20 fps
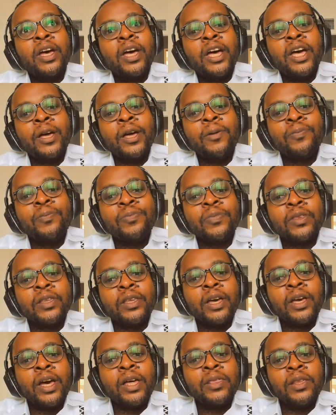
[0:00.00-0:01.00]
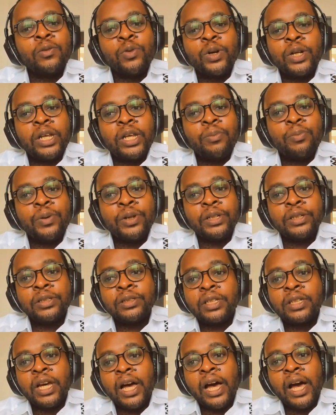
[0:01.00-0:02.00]
And then what happened
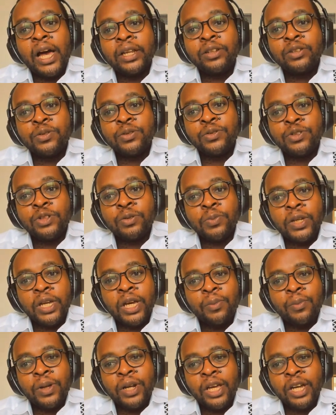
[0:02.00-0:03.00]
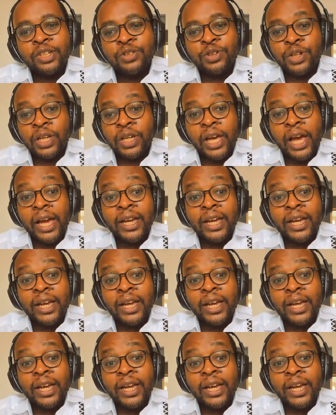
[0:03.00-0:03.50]
is, I chose to become an actuary.